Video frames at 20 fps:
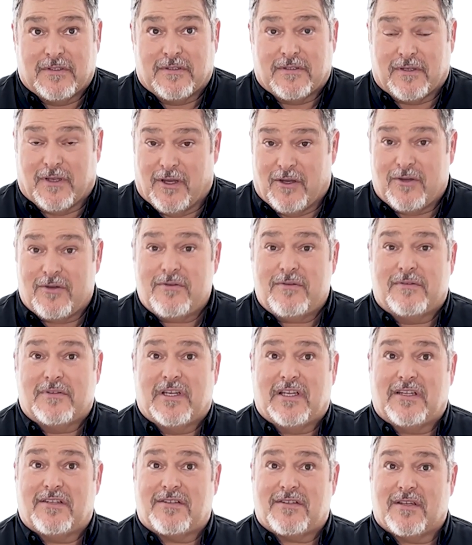No,
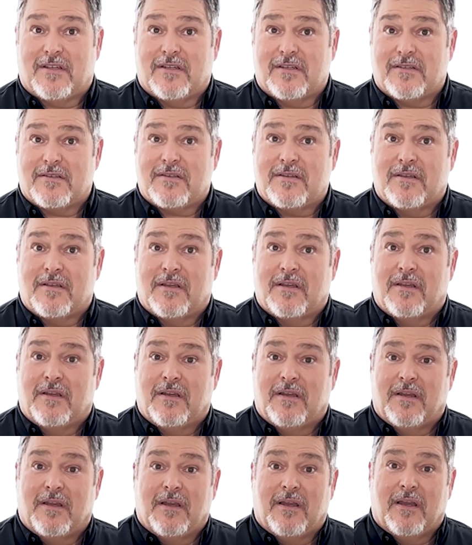he says,
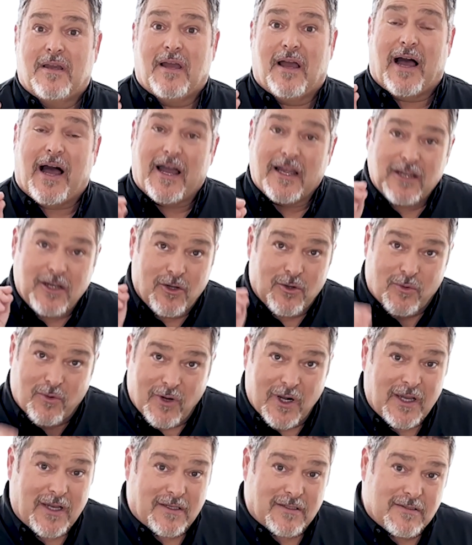I
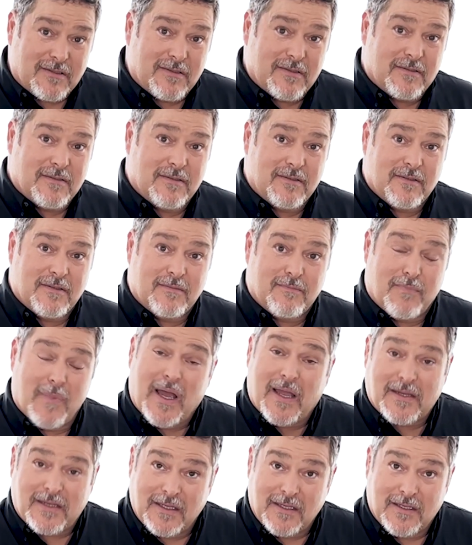correct
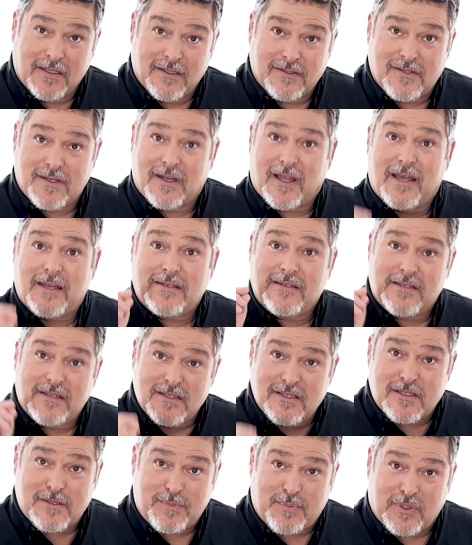my kids and I
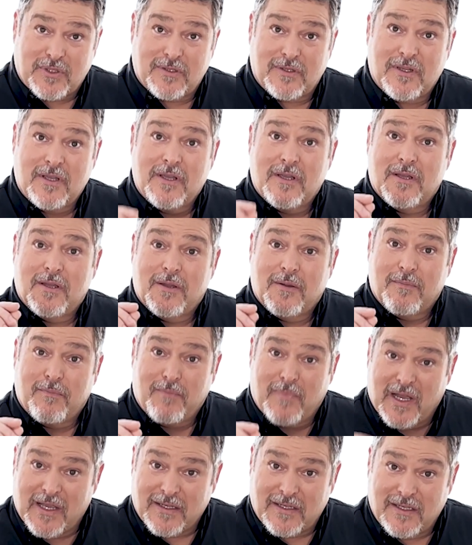discipline
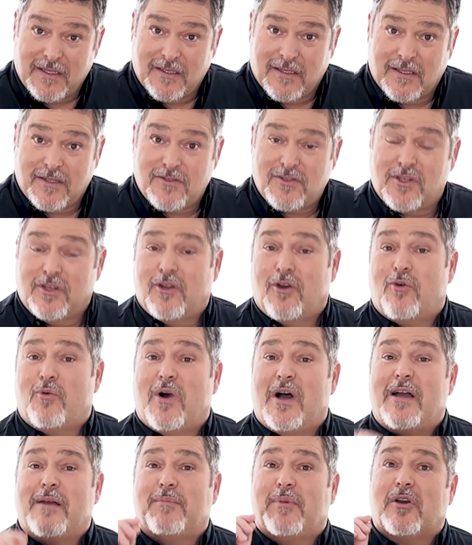my kids. You know
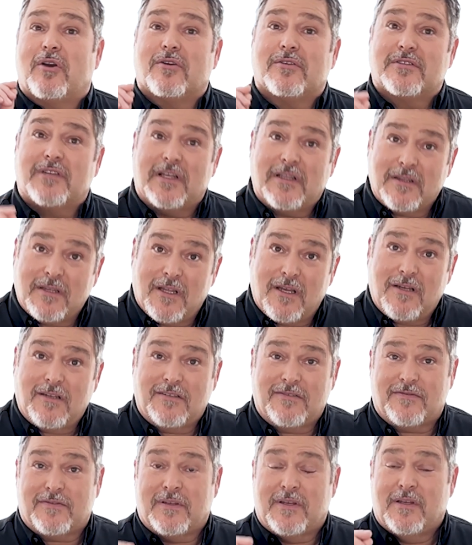why? Because I
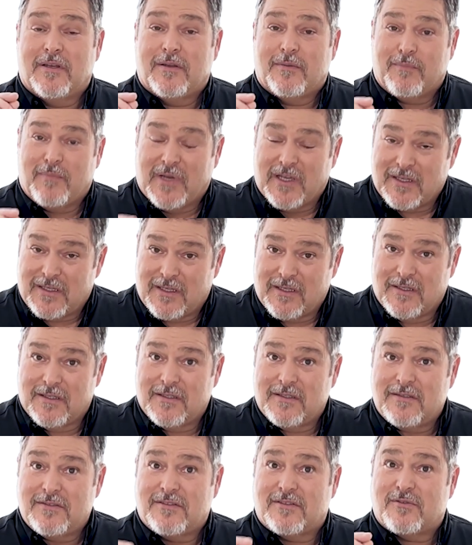love my
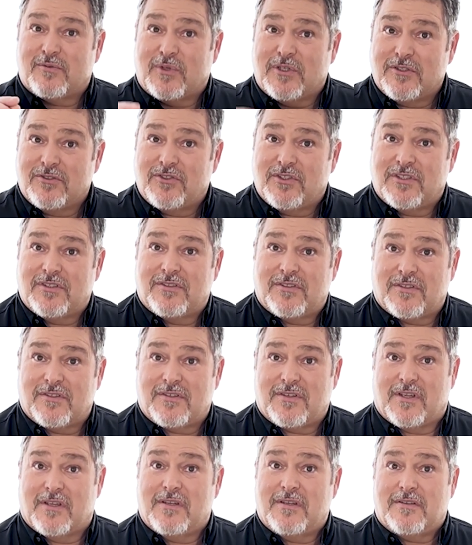kids, is what Jesus
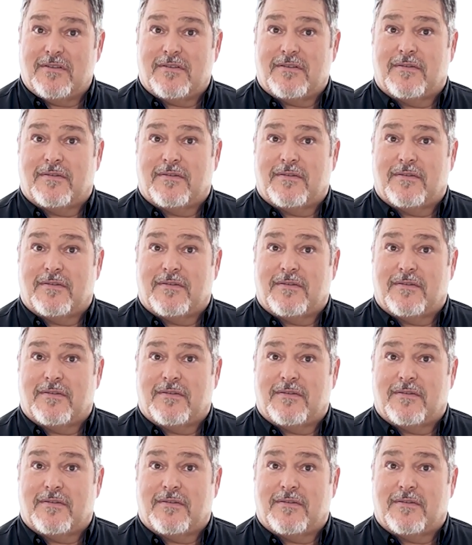says.